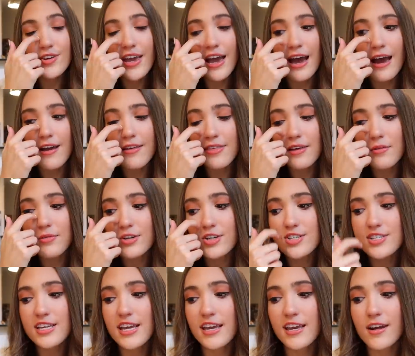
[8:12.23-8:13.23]
So yeah, I think we're
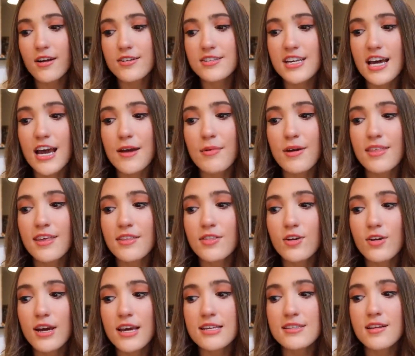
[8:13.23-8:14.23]
just taking our time. I think
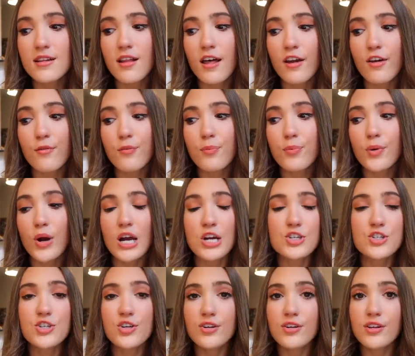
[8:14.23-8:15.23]
there is a lot of
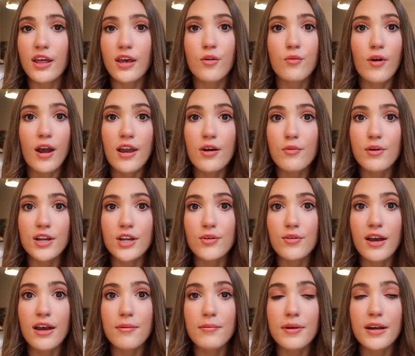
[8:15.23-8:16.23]
pressure like right when you
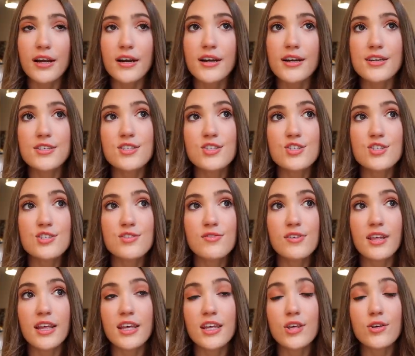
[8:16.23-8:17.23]
get married to just
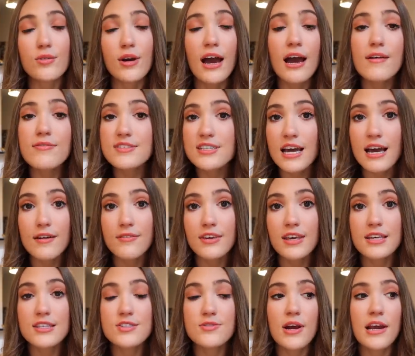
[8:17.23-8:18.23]
feel like you have to have
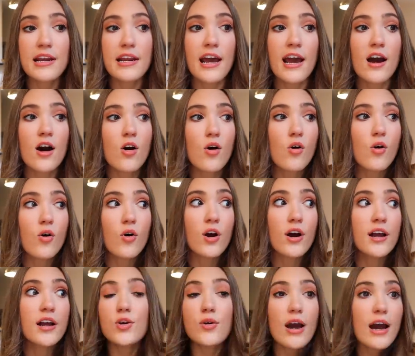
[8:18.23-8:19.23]
kids right now
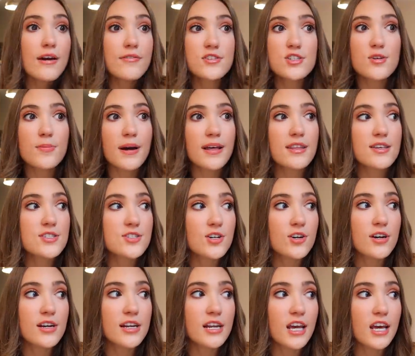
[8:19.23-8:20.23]
or you have to by this
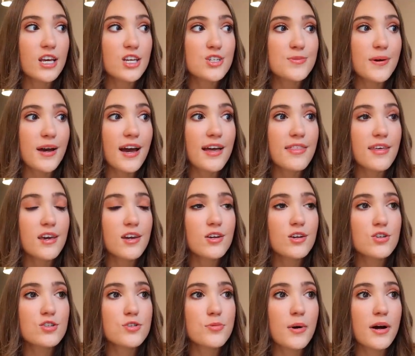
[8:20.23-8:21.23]
certain age. But I think in
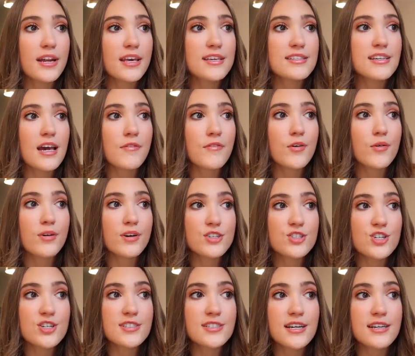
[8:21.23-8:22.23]
your 20s, everyone is
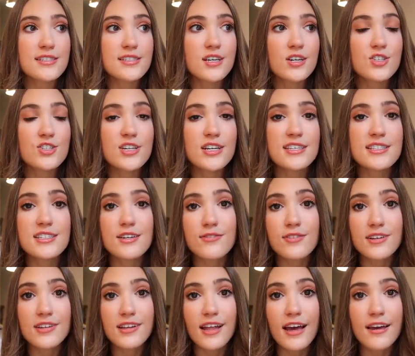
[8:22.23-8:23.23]
just at such a
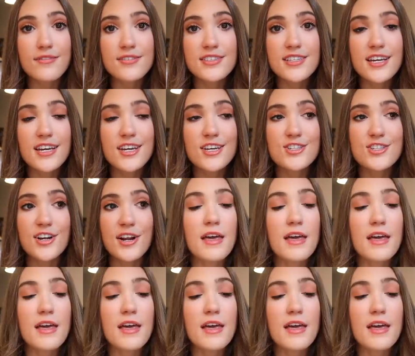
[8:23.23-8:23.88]
different life stage.